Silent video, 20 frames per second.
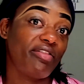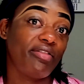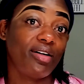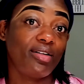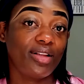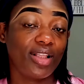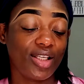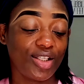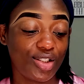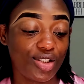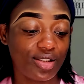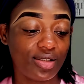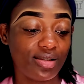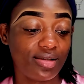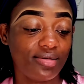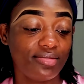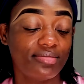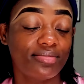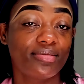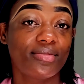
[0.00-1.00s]

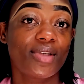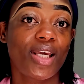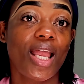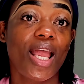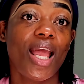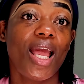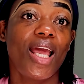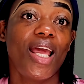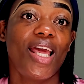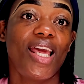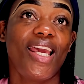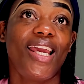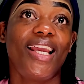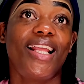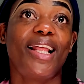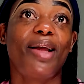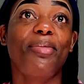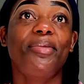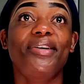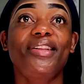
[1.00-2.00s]
foundation,
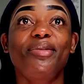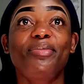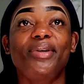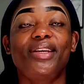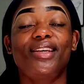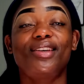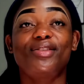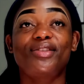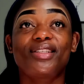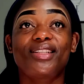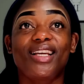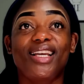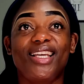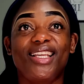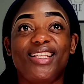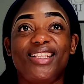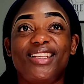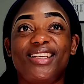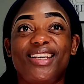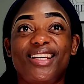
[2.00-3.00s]
and I'm gonna be using
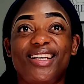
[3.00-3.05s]
like